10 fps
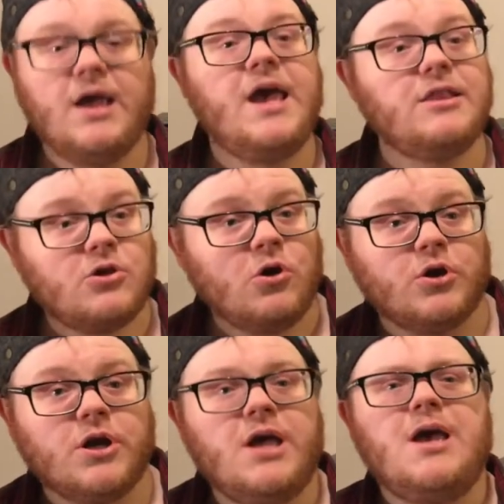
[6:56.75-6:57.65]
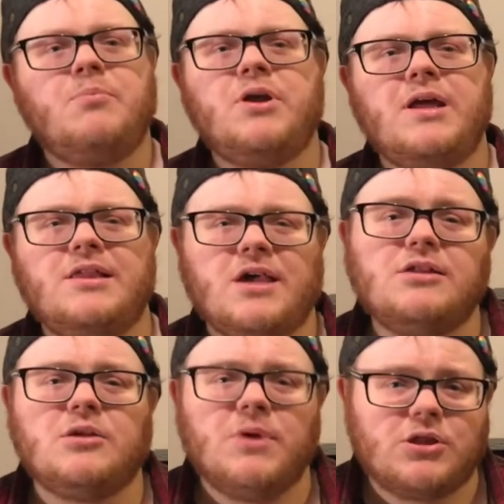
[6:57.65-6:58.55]
It's good, but it
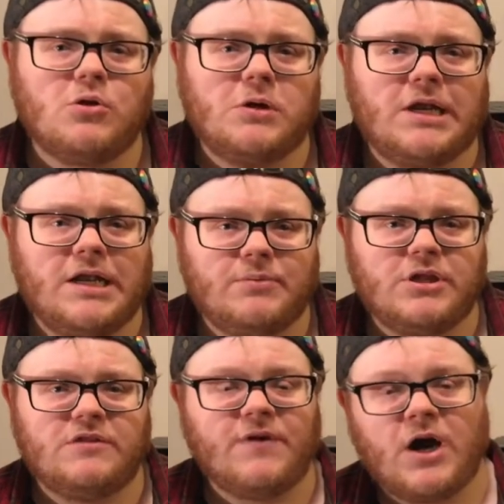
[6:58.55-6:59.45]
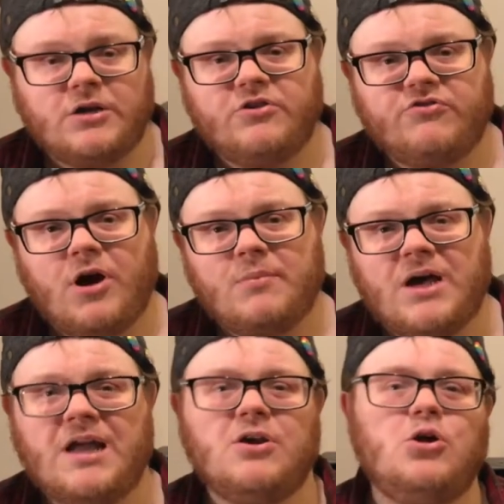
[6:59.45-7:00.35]
takes some historical liberties for heightened
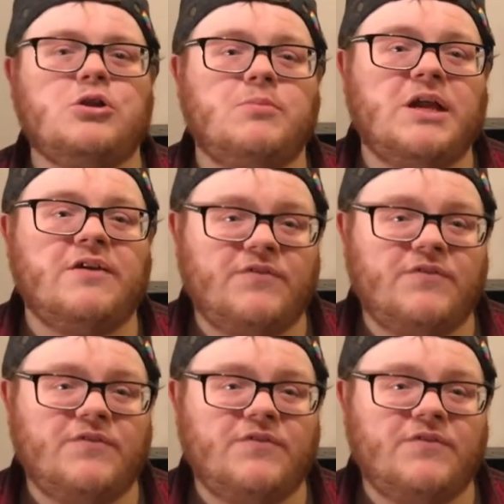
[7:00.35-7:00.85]
drama, and ultimately it